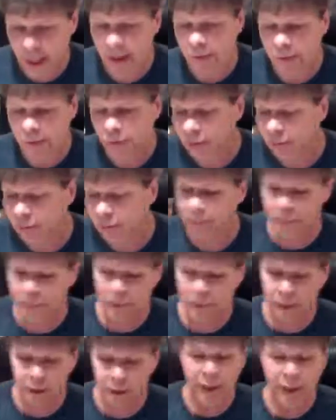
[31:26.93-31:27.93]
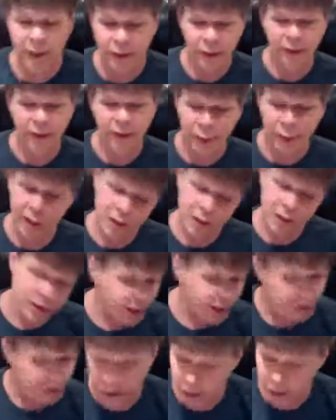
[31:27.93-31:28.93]
level, and I know everybody's
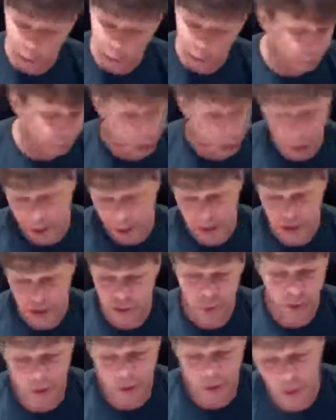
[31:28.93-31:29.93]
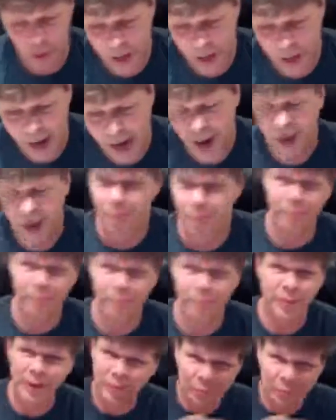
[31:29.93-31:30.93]
shaking their head going, no, I just want to know how.
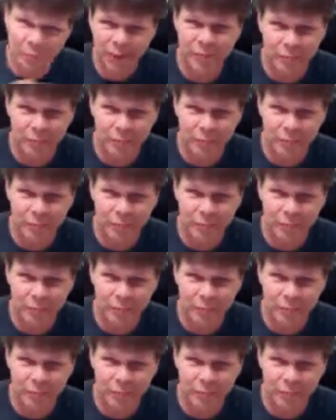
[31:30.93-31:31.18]
But